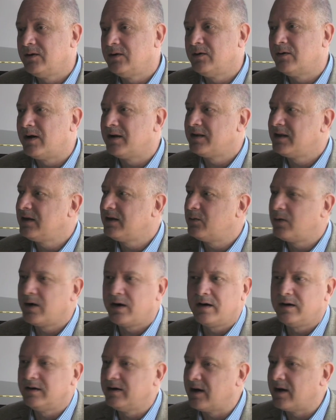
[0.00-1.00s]
I think we're
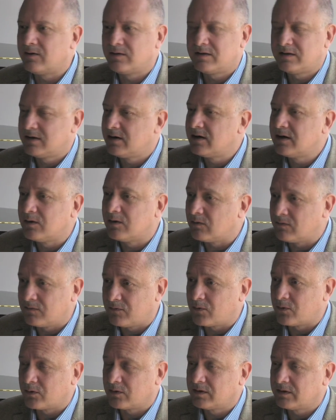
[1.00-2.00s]
in our third or
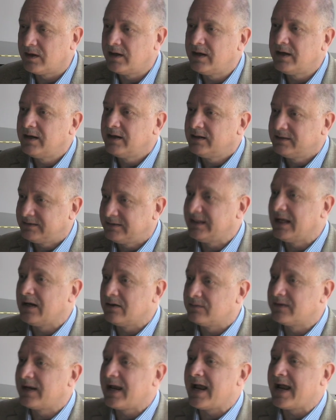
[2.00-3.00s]
fourth set
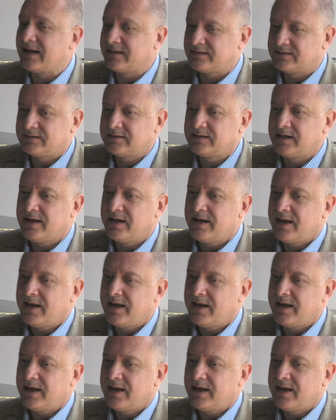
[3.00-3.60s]
of casts.